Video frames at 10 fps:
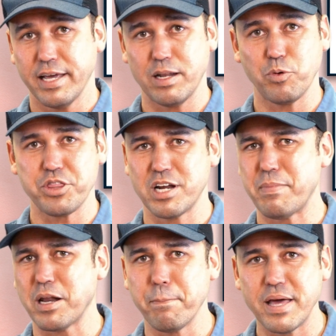and within
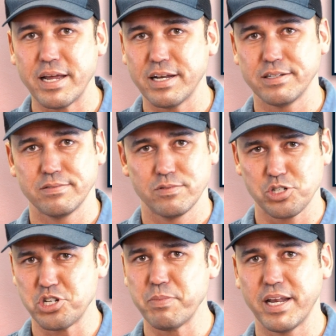about a minute or
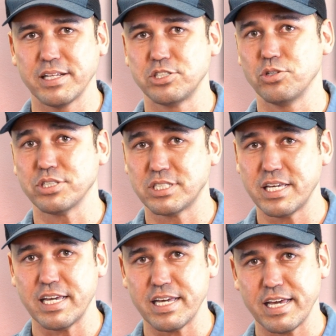2 minutes, you'll
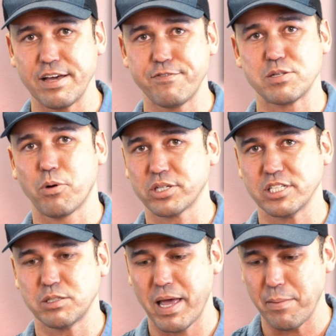see if it's marked
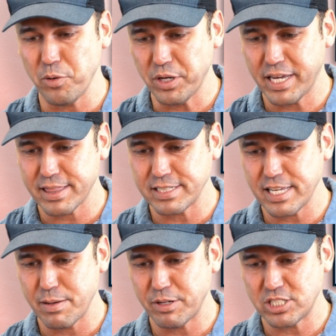as spam. You'll get this
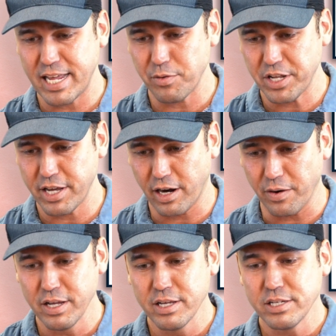image down here.
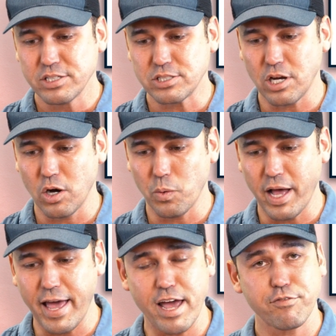So
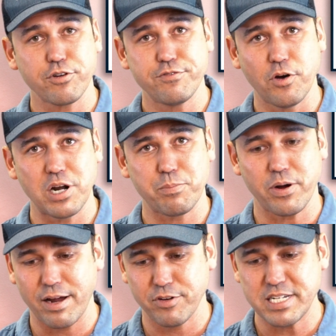every phone number
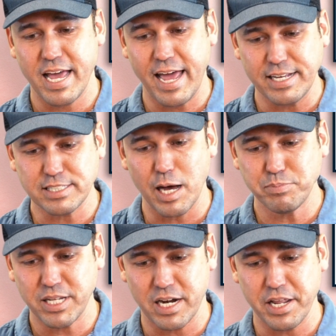every day is
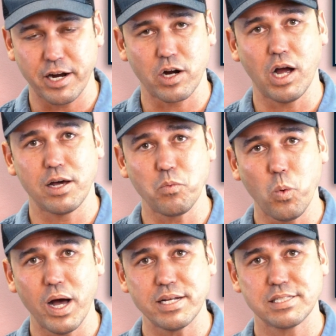updated here on
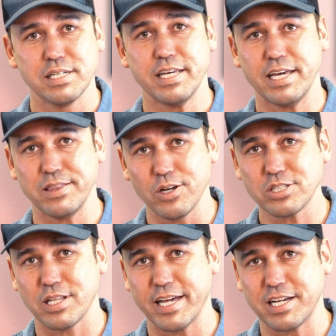what it
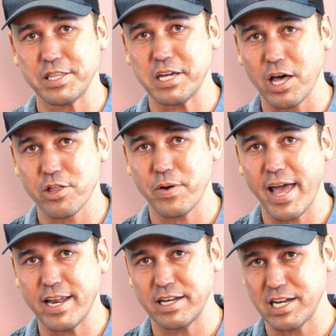looks like on the other
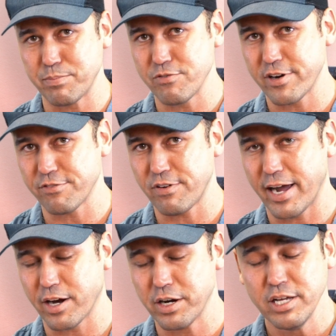end at Number
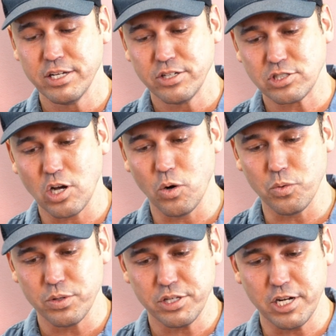Verifier.
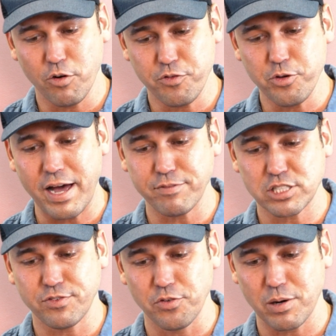So, if you have this
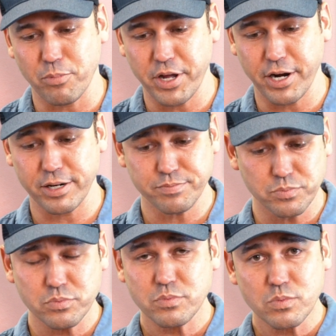phone number here,
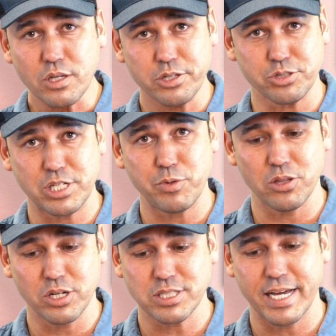you'll see what it
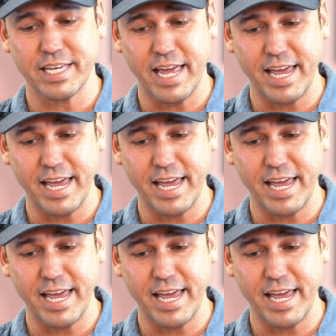looks like at